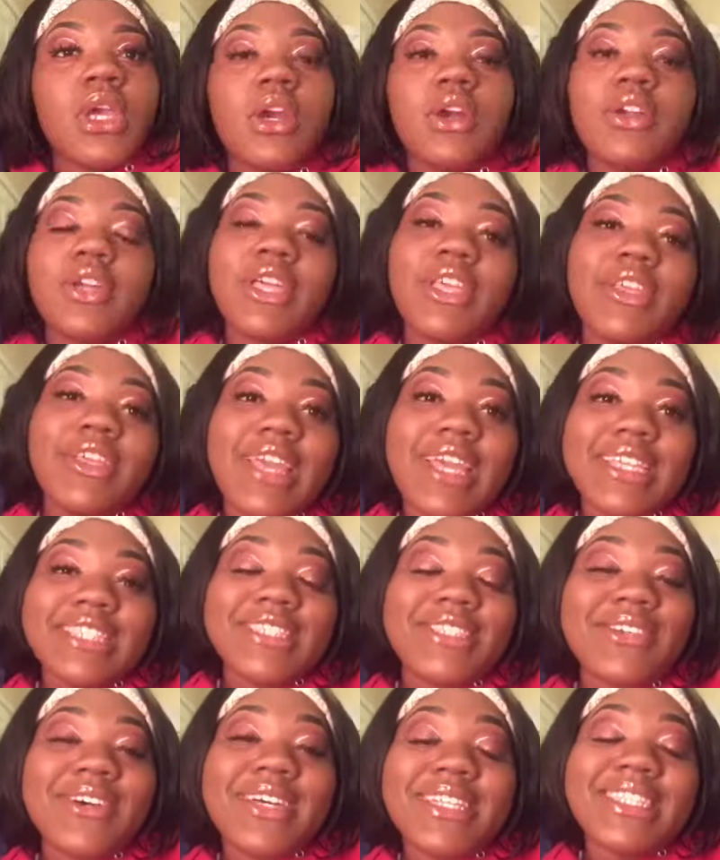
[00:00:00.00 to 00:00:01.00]
Okay guys,
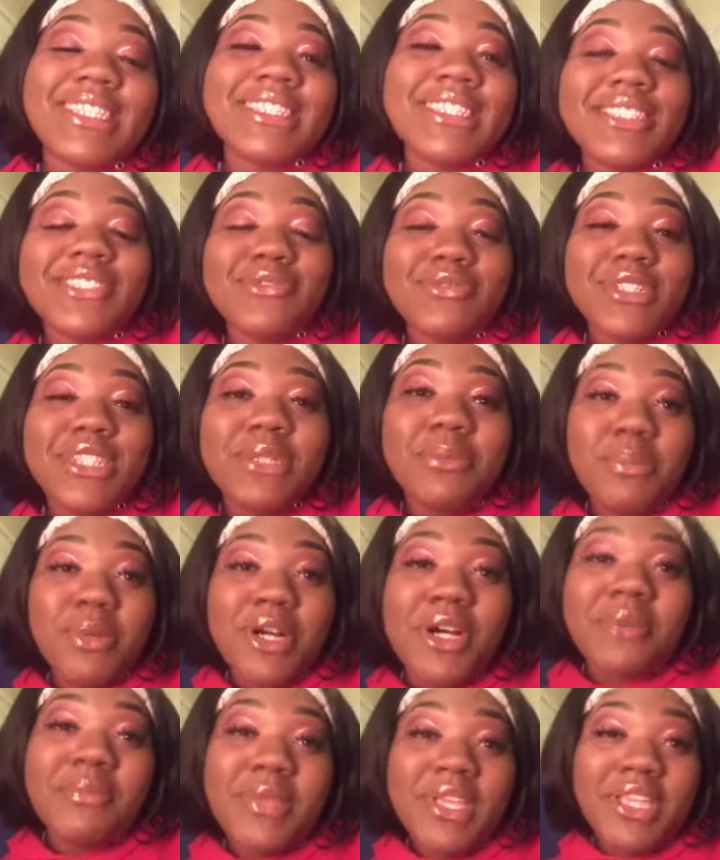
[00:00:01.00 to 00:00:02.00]
so I did this really
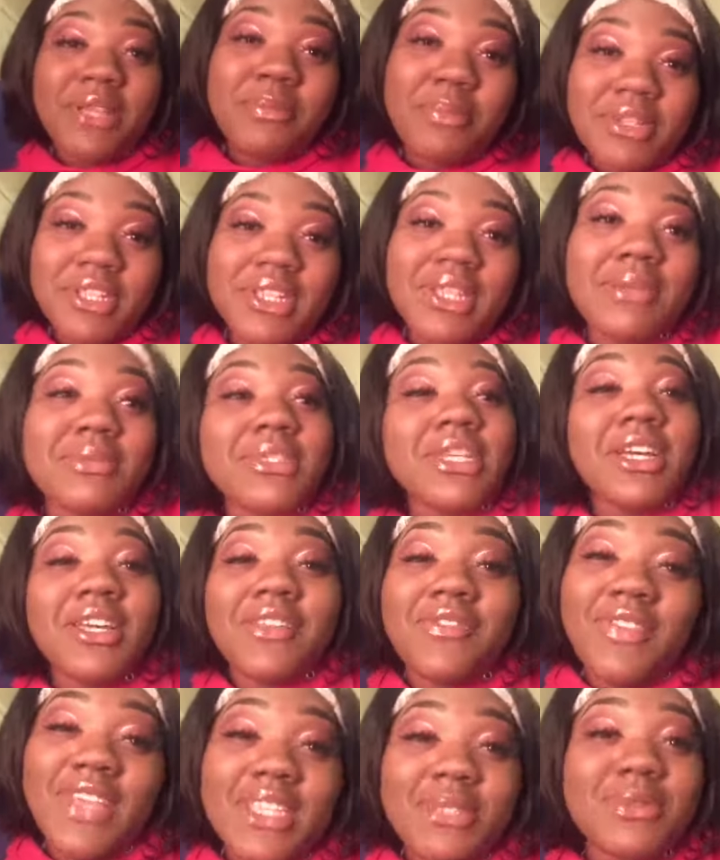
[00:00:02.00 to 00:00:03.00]
bomb makeup look on
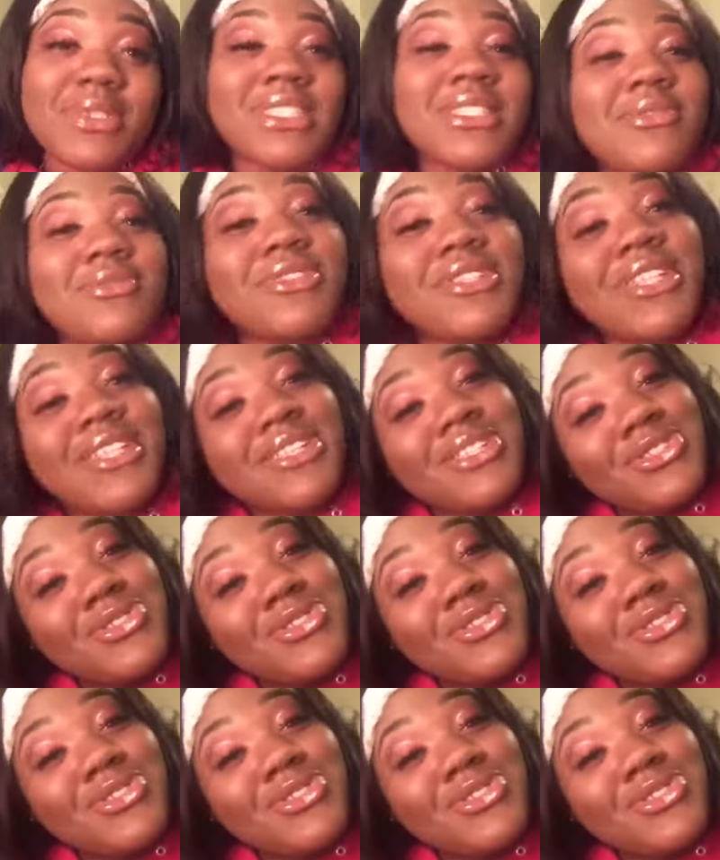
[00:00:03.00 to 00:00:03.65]
Target Fast because I'm running out of